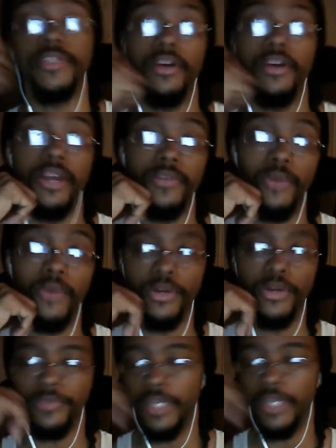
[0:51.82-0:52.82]
off wonderfully
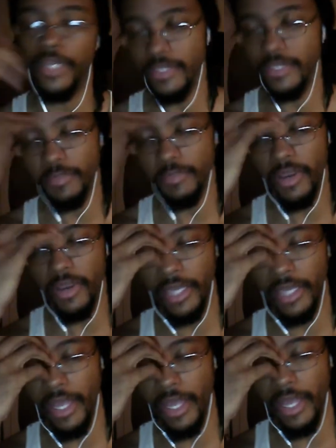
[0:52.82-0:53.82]
with this barely
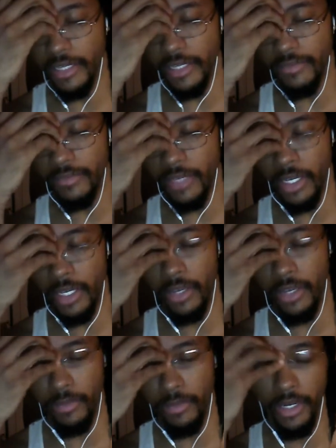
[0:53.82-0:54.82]
edited video,
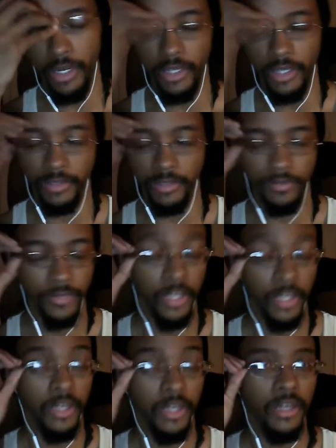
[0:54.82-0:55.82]
but
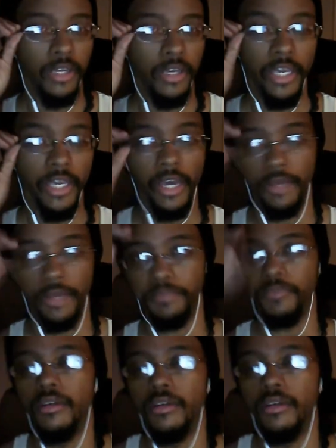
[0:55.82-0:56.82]
yeah,
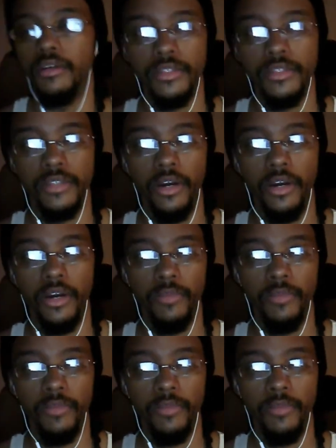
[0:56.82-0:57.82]
starting
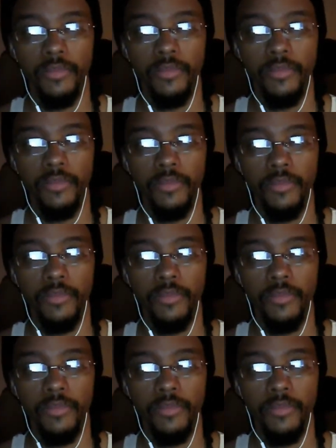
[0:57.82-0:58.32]
back in,